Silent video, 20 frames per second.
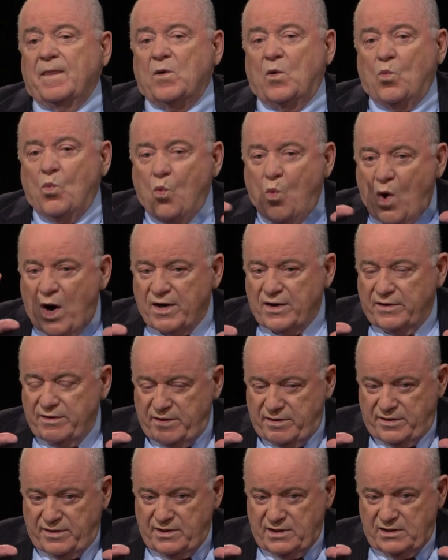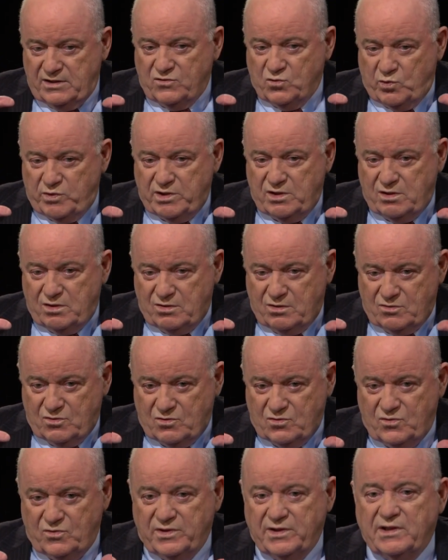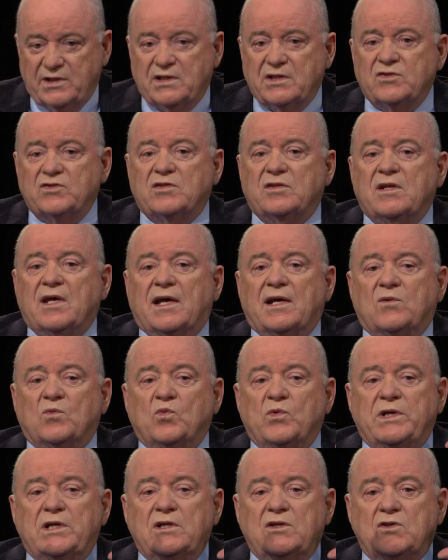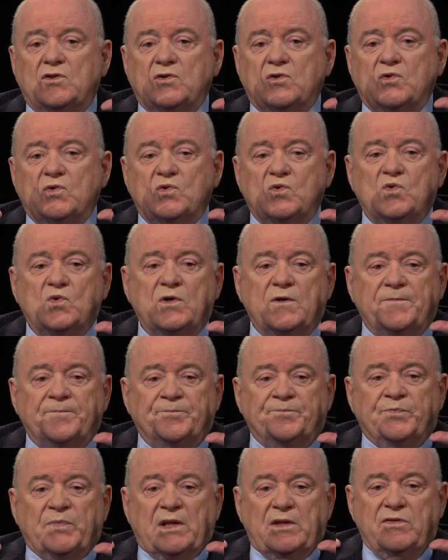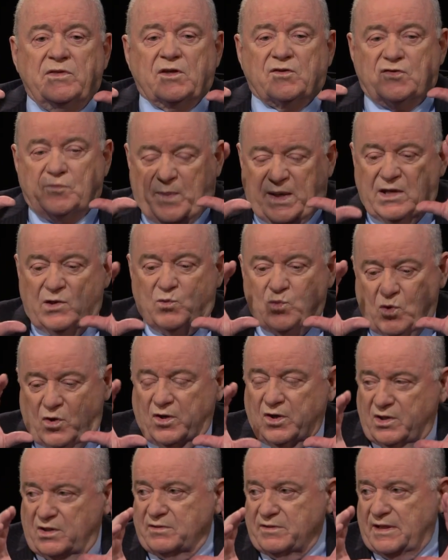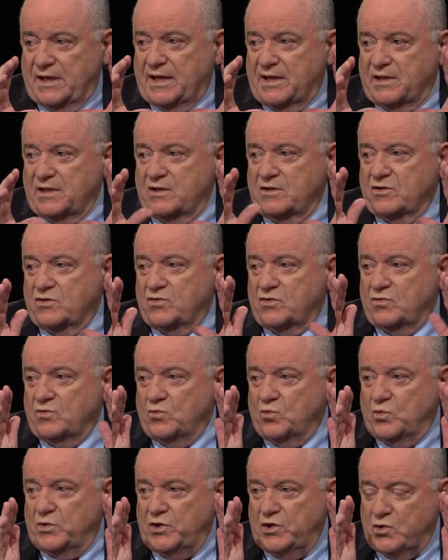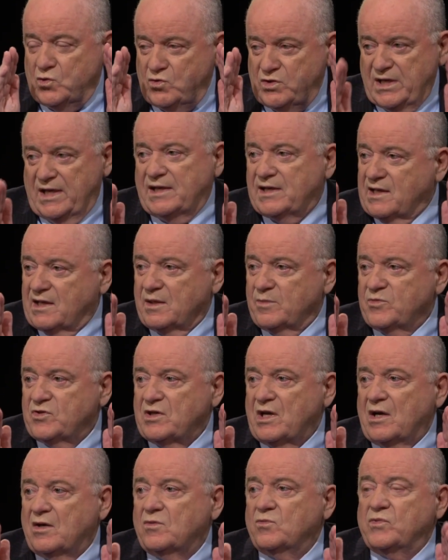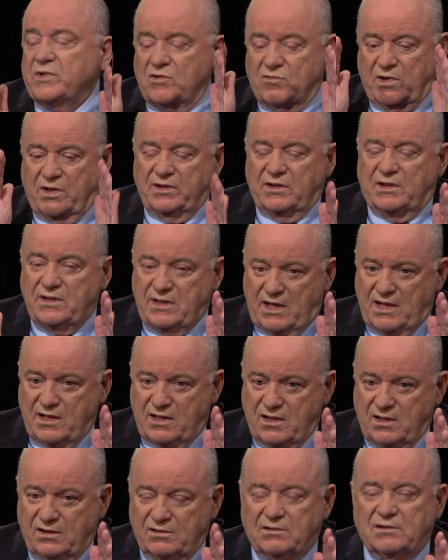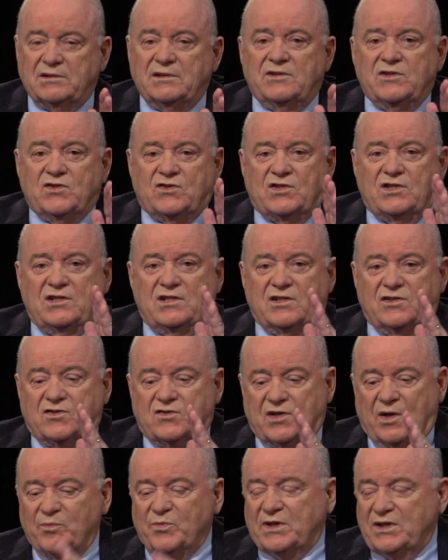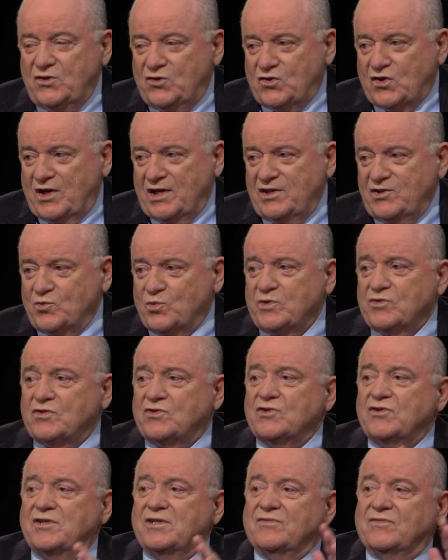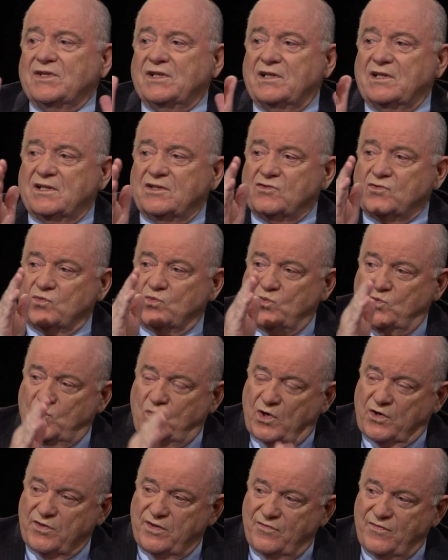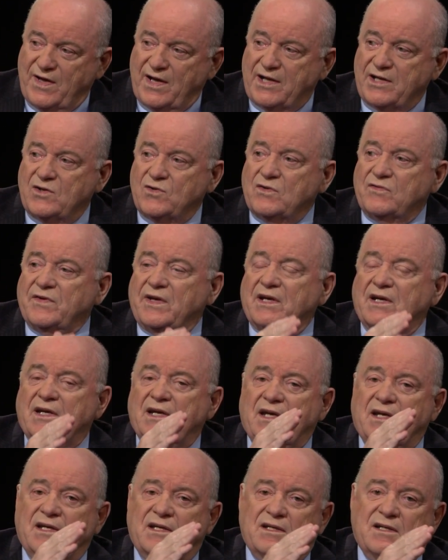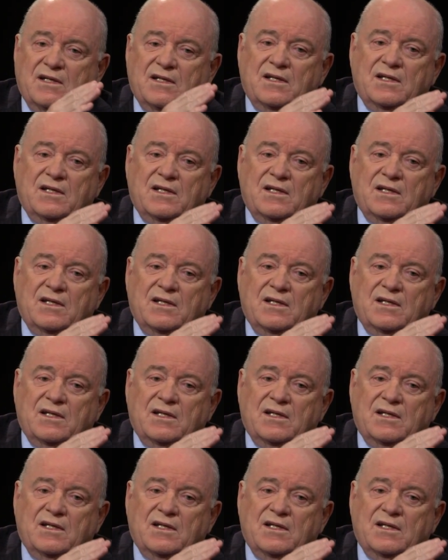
But one of the things we do is that we do the spade work. That is, when new data comes out, we run the data, see did something change with certificates, what are the value of AA,